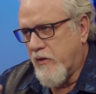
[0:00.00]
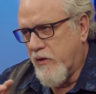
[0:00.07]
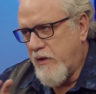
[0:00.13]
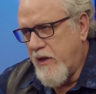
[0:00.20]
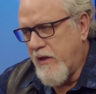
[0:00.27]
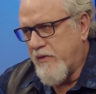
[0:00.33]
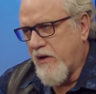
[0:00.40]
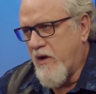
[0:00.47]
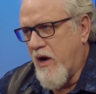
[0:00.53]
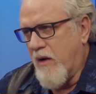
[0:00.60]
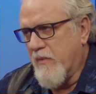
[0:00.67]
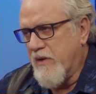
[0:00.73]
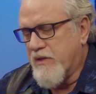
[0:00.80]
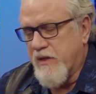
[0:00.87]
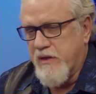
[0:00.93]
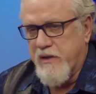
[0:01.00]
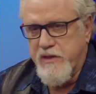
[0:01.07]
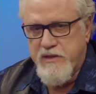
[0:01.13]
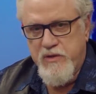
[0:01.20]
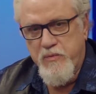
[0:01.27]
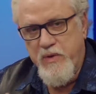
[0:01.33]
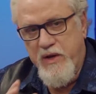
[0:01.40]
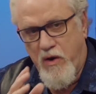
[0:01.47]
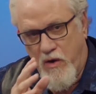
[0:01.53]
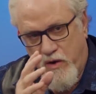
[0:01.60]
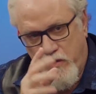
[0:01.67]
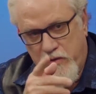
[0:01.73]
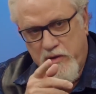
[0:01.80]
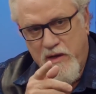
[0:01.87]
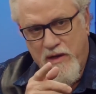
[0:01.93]
Looking at the comments, and listen, we
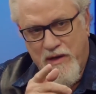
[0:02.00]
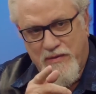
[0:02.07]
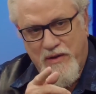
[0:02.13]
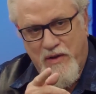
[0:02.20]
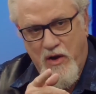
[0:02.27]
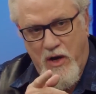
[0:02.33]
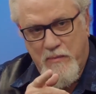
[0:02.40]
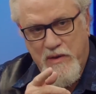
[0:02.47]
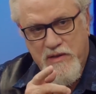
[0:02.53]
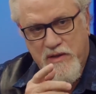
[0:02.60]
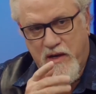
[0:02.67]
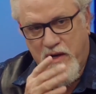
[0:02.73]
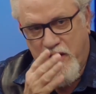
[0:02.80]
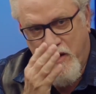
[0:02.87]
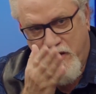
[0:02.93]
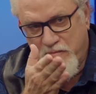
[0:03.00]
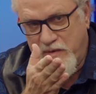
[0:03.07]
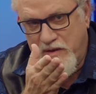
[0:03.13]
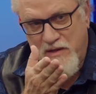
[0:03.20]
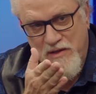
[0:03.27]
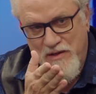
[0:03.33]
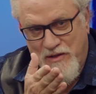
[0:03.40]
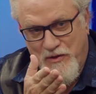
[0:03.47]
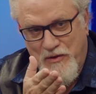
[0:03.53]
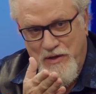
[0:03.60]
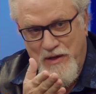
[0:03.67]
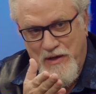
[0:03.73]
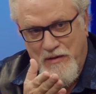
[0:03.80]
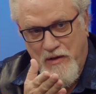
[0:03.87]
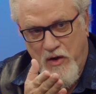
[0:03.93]
are looking at the comments. I have been
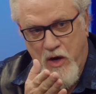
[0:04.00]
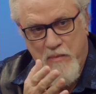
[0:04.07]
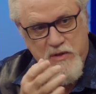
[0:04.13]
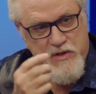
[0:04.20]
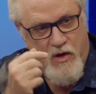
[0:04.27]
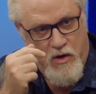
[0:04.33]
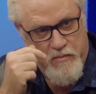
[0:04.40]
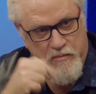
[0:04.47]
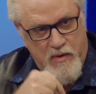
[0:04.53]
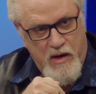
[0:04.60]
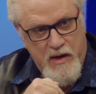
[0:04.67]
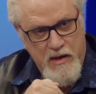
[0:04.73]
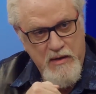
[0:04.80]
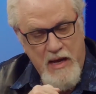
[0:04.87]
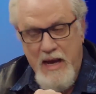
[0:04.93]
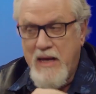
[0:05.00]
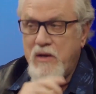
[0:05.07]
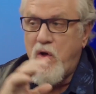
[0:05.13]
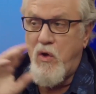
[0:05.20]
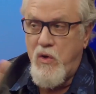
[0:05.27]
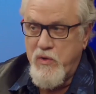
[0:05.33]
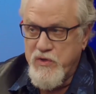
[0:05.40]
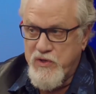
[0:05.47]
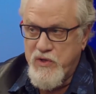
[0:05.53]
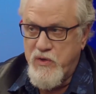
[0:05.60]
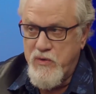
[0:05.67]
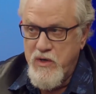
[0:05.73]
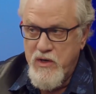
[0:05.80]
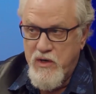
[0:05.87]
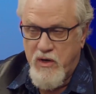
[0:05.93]
looking at the comments on mine and
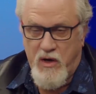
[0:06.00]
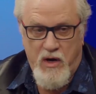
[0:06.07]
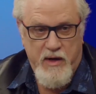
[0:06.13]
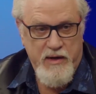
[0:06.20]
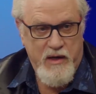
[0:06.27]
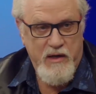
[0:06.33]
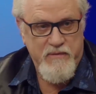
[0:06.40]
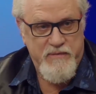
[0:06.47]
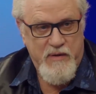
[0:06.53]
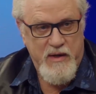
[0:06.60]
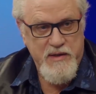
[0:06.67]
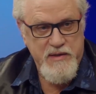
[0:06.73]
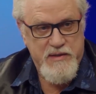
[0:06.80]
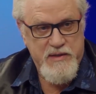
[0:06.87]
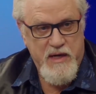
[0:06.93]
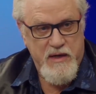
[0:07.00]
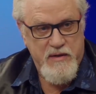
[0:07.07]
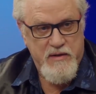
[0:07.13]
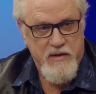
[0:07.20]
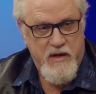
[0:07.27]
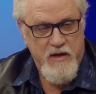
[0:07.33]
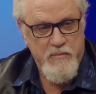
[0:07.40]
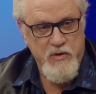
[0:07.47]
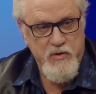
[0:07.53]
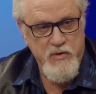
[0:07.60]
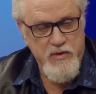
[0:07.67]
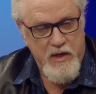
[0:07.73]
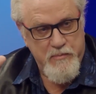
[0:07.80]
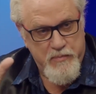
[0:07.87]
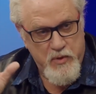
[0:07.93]
also on Al-Fadi's site. I've been
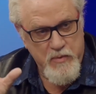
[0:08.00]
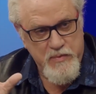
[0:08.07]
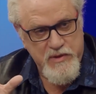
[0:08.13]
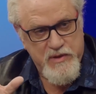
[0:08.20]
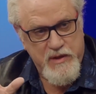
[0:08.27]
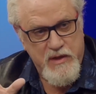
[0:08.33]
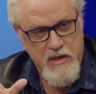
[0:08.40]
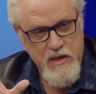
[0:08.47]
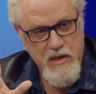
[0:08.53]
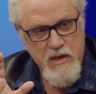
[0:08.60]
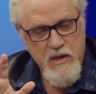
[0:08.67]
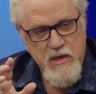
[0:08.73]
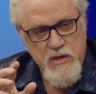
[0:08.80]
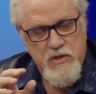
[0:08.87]
doing that purposely